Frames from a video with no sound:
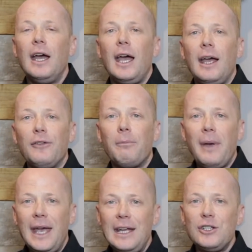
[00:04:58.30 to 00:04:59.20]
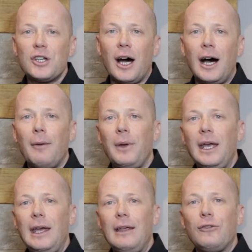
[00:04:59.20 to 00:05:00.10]
His main job
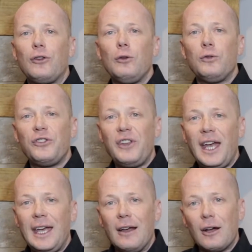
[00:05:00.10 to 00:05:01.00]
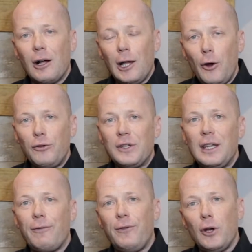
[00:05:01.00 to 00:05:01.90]
is to stay close to
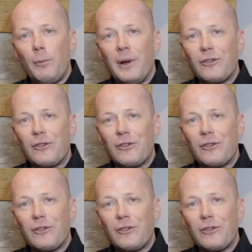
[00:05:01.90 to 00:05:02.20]
the field but